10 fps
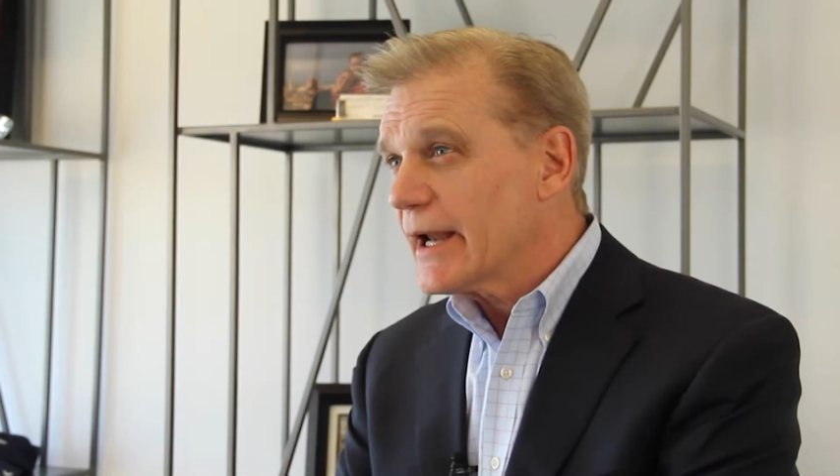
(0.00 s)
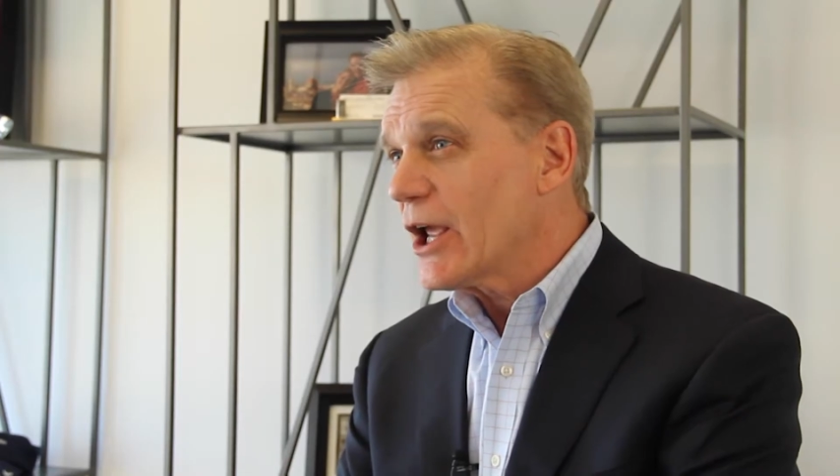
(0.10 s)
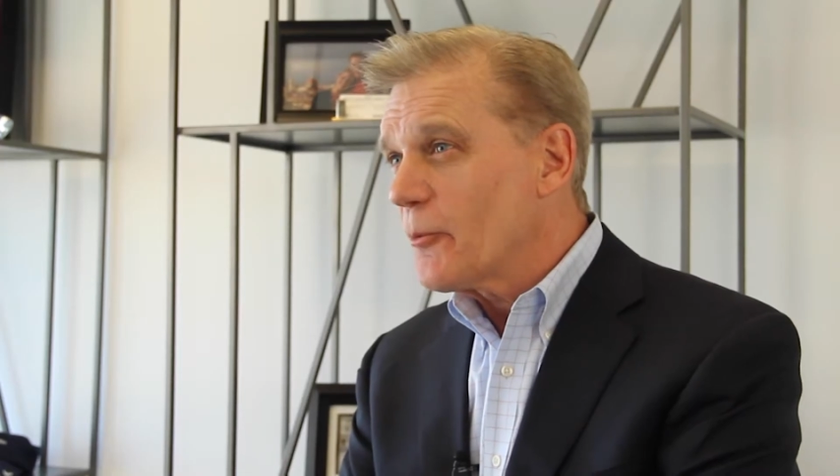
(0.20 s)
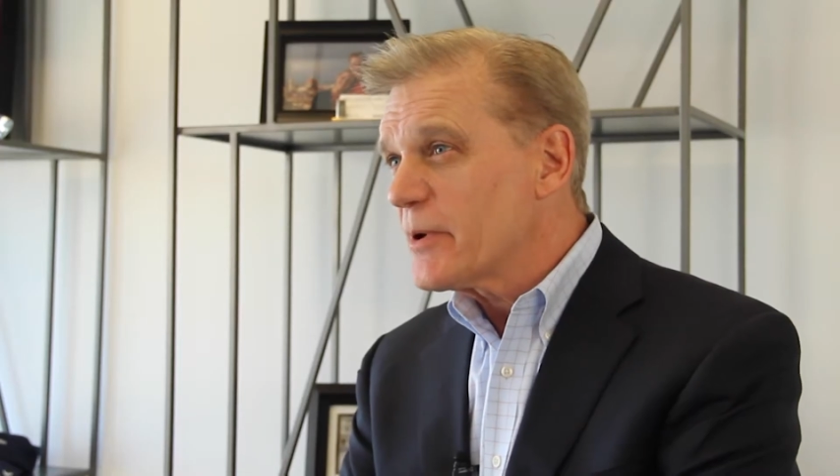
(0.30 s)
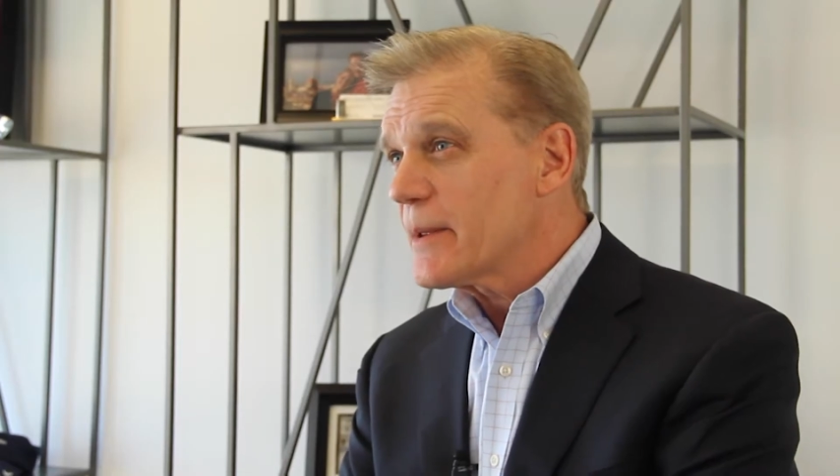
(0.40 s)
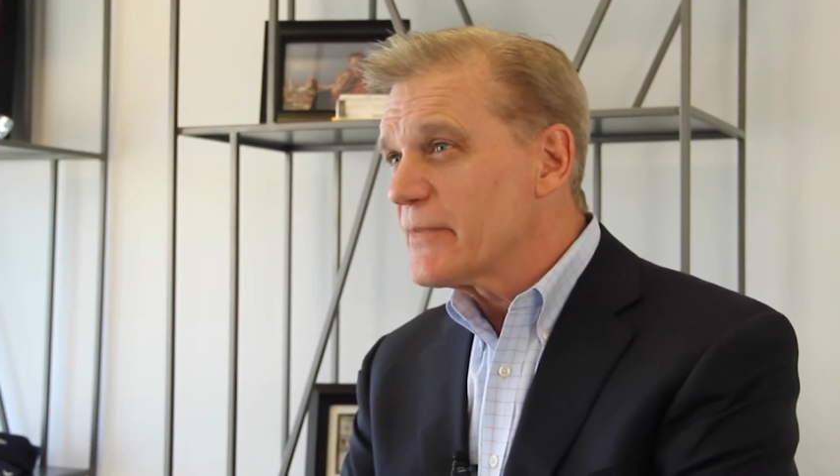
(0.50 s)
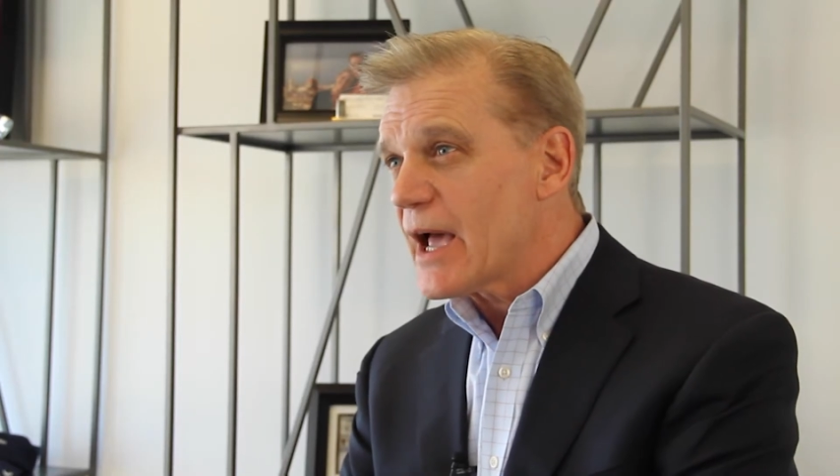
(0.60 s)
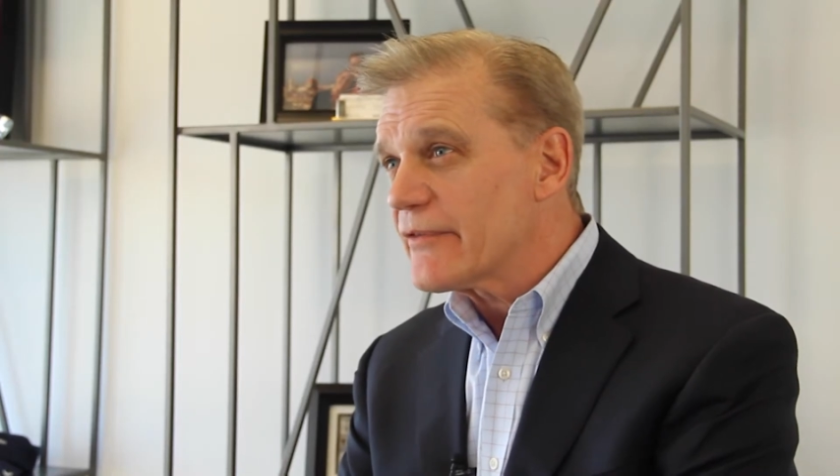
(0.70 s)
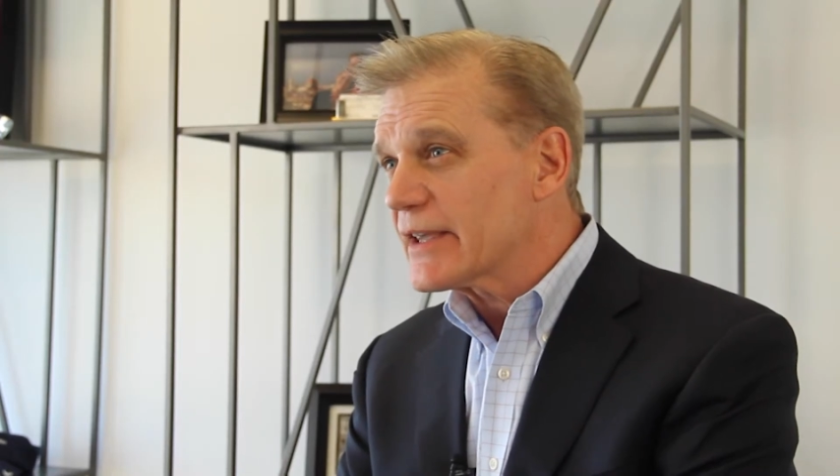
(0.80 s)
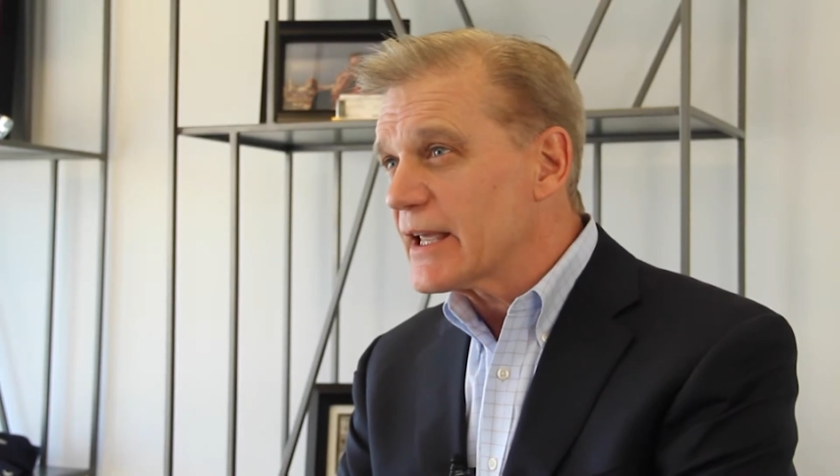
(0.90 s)
and helping them
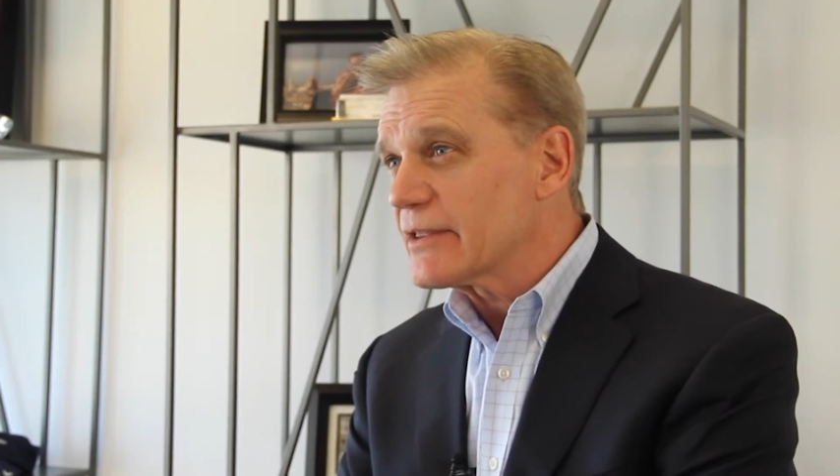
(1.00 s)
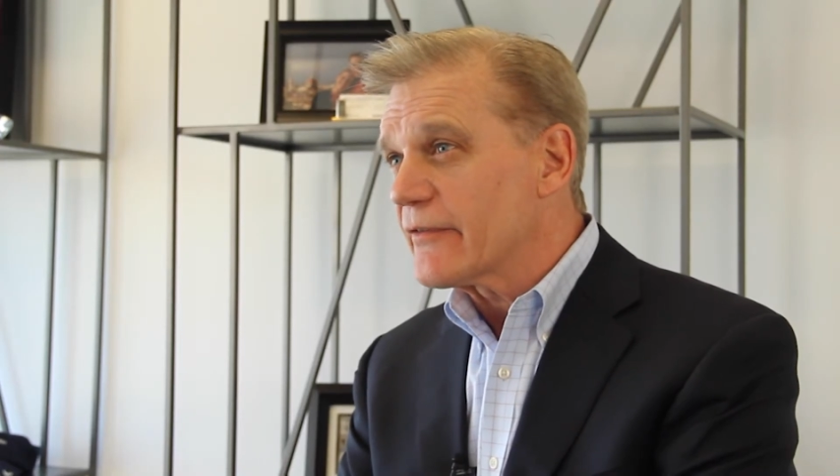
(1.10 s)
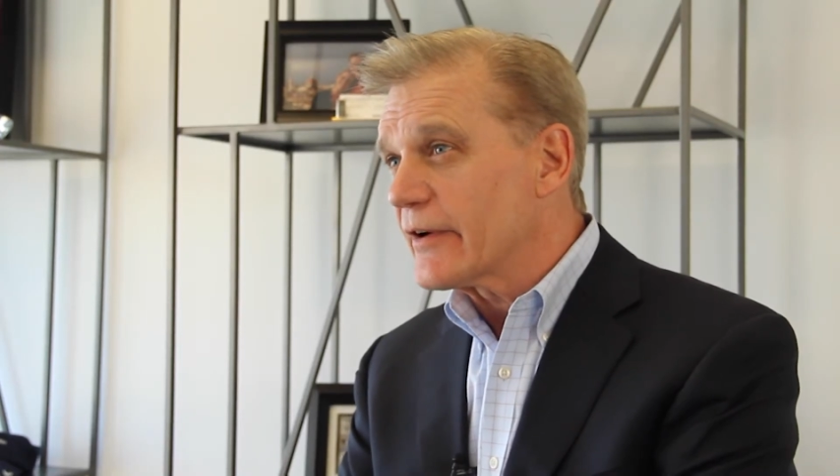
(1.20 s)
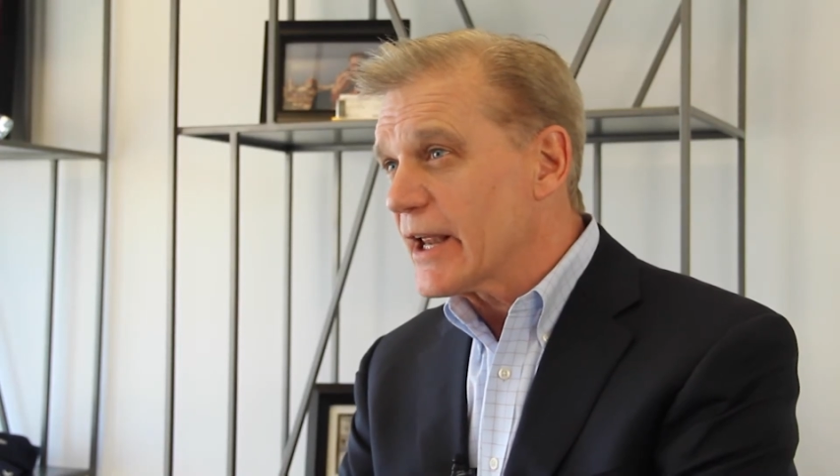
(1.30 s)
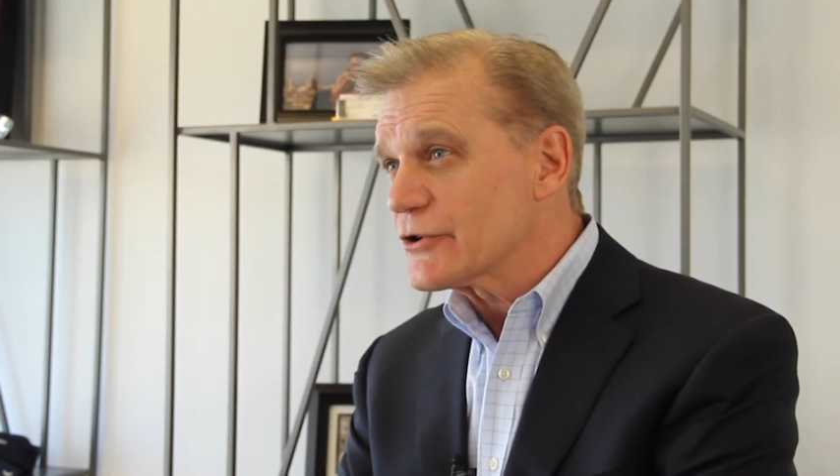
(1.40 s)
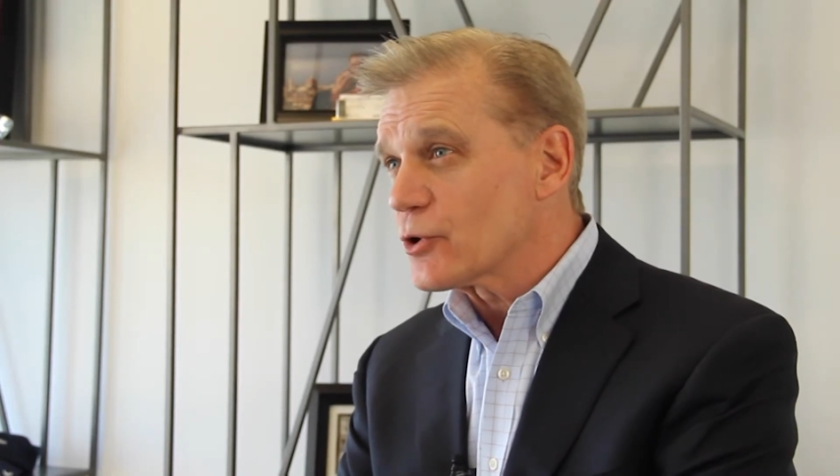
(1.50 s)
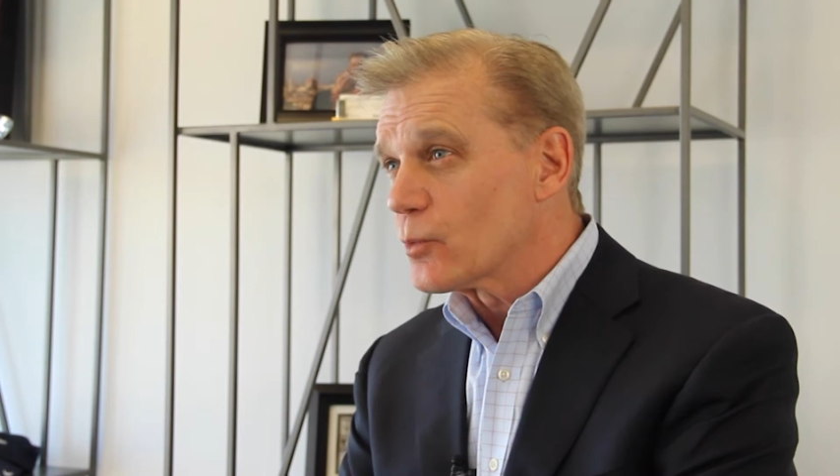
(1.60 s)
navigate the financial